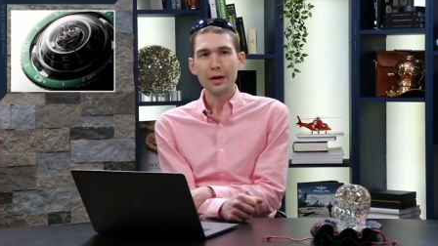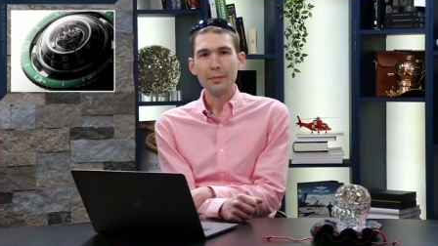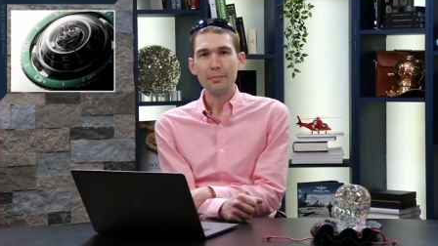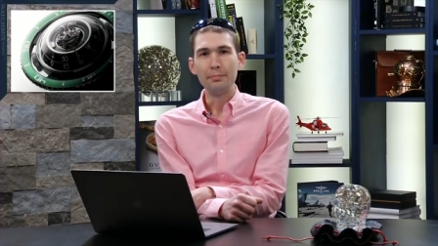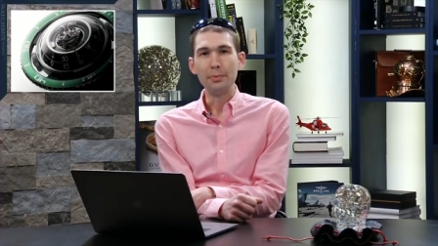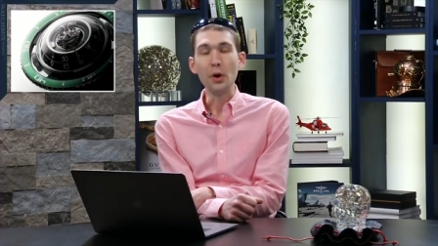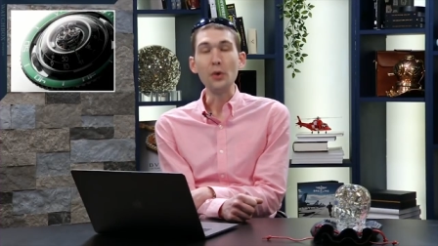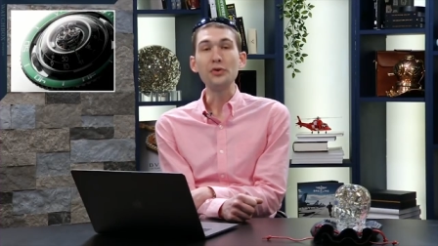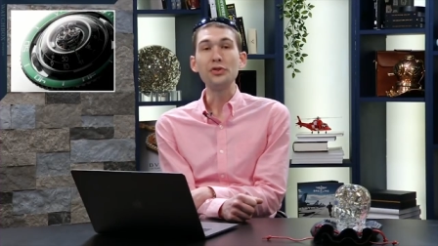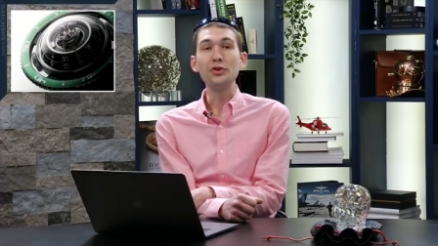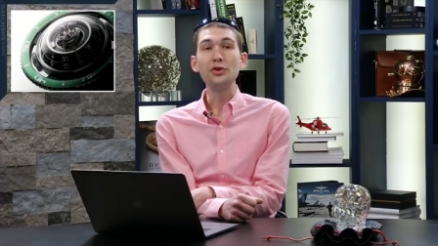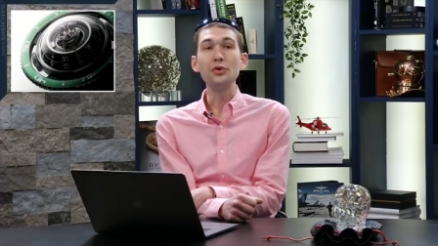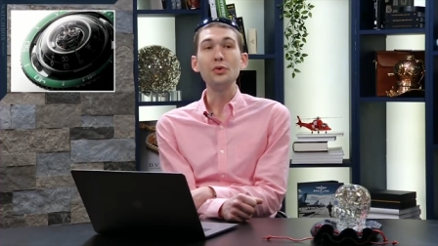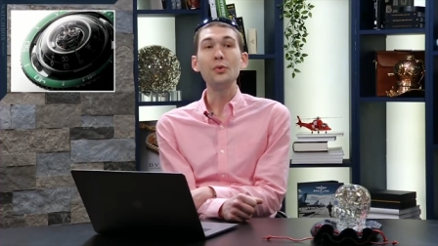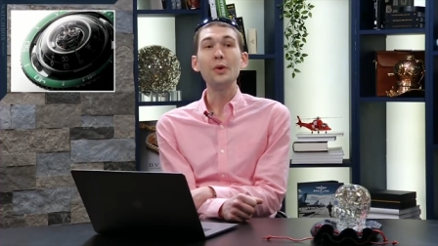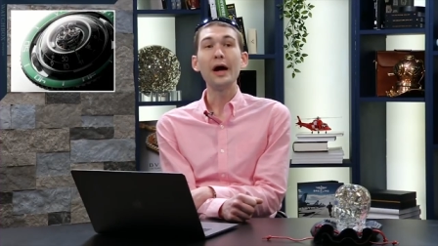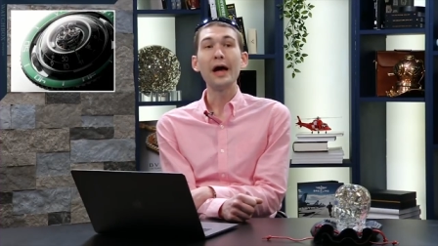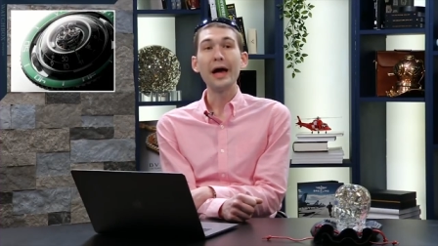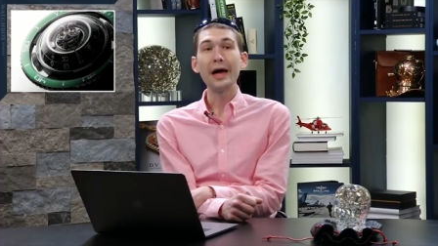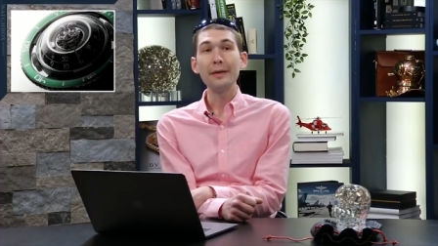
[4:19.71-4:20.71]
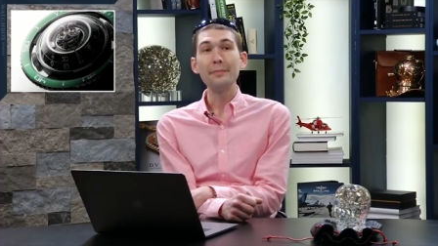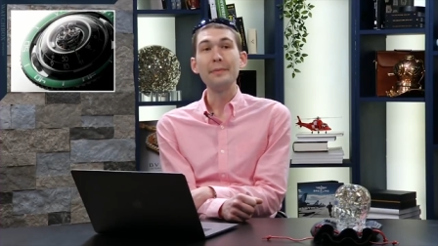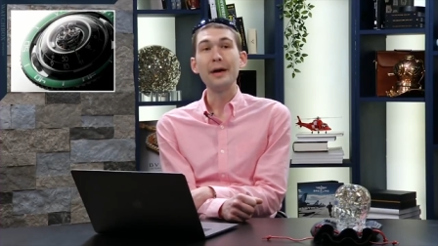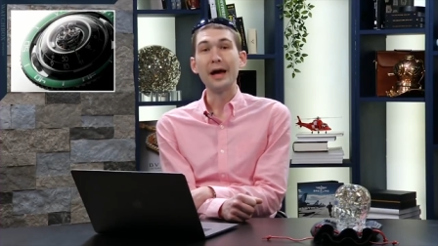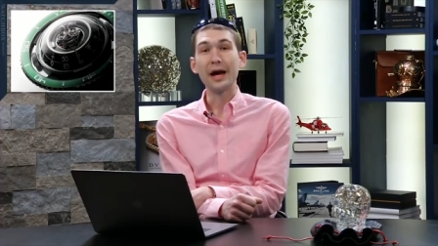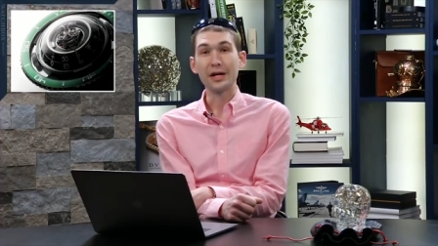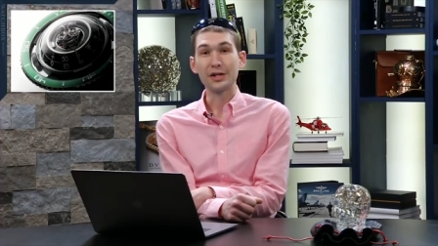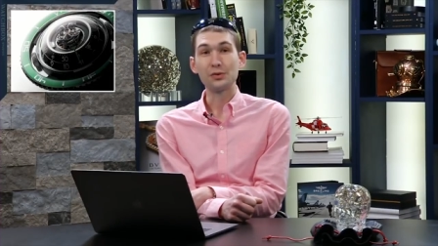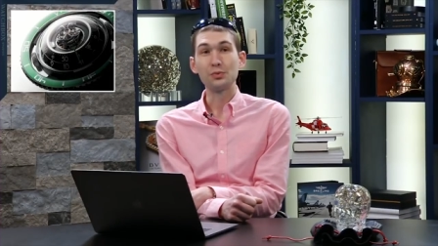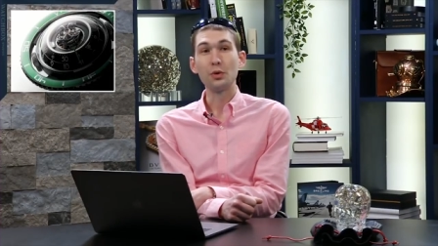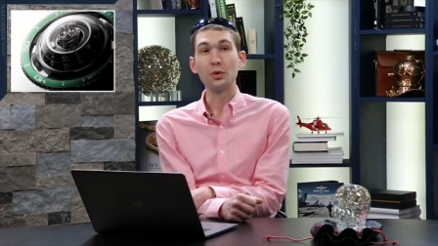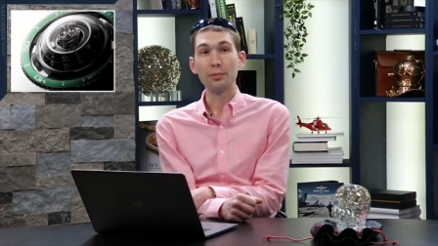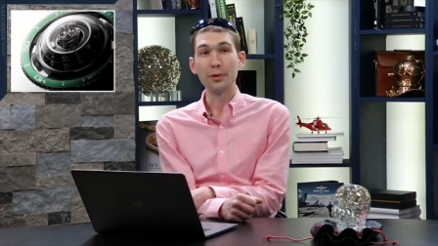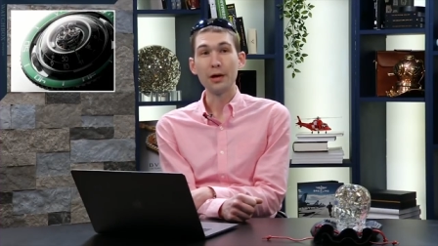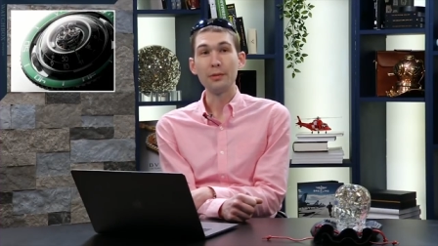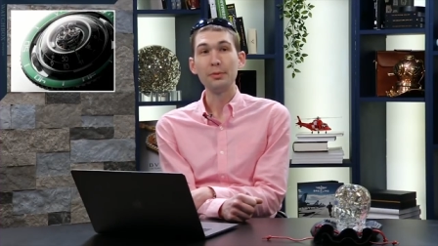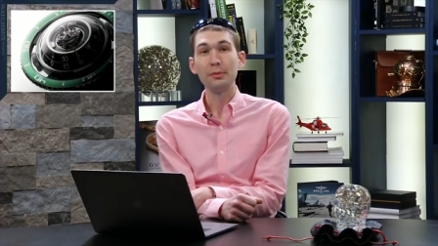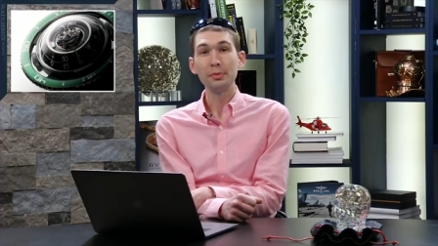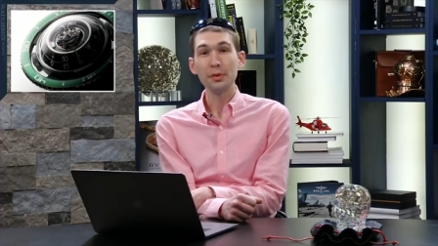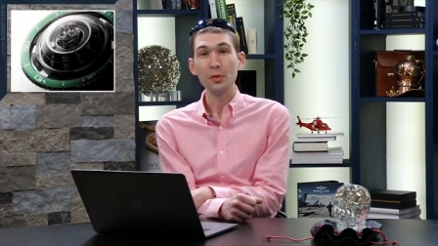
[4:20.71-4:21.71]
Both you and Max will
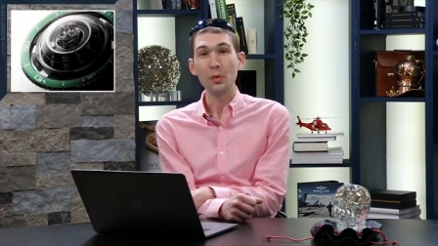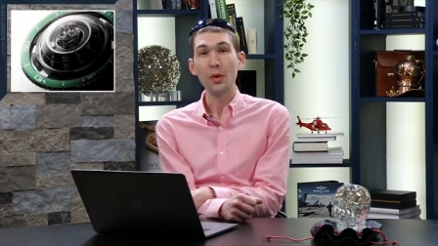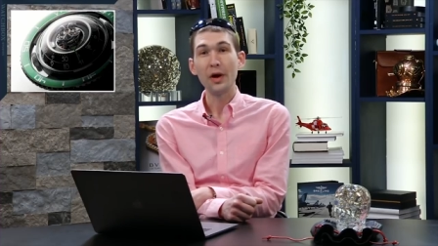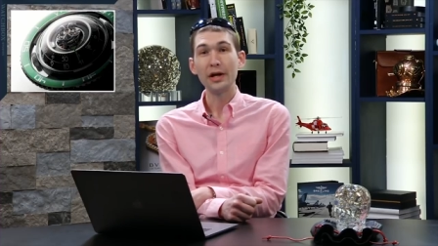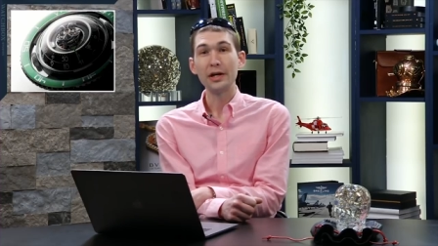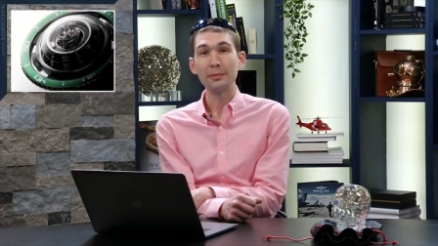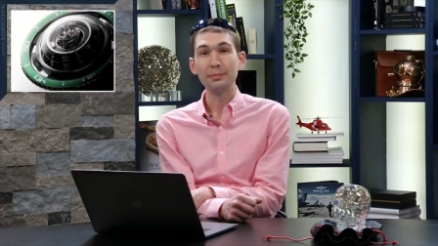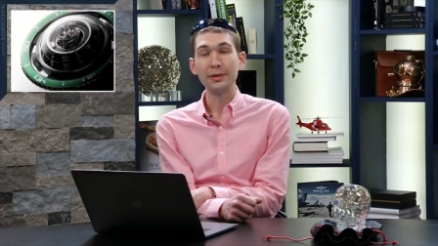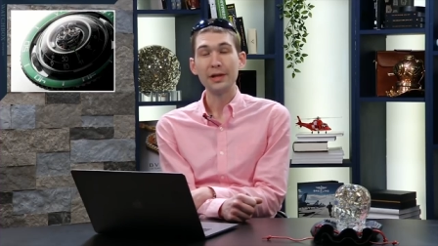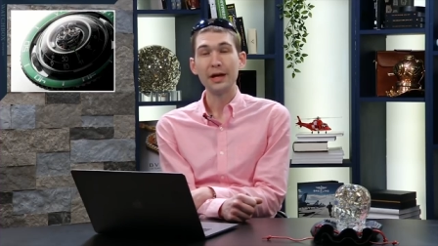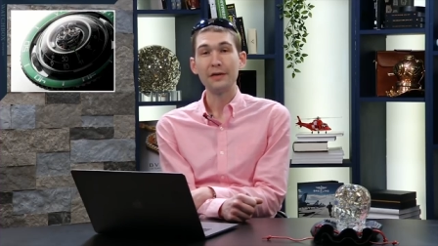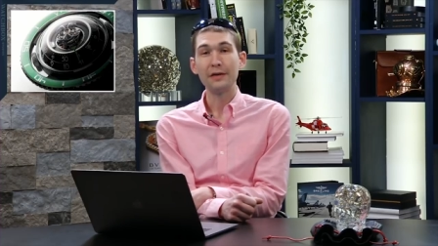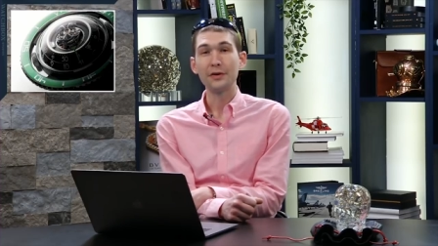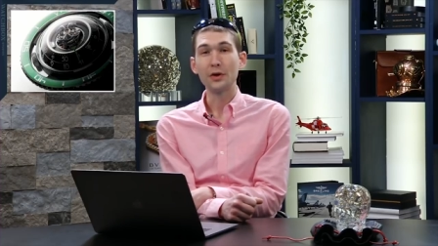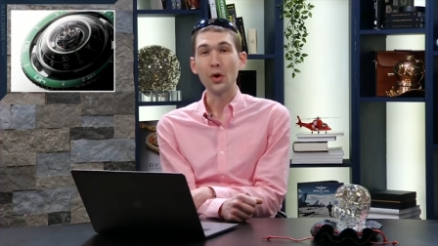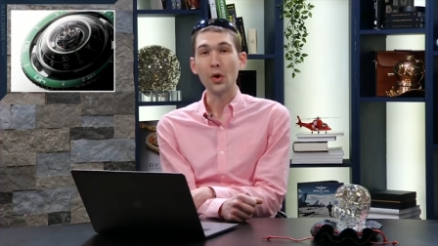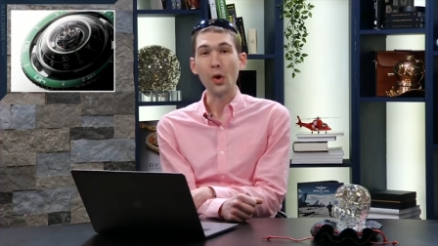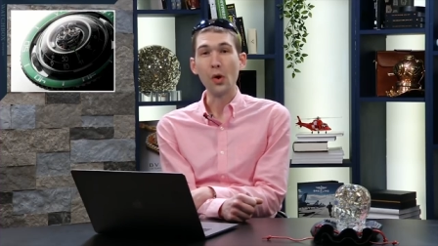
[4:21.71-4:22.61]
probably wind up laughing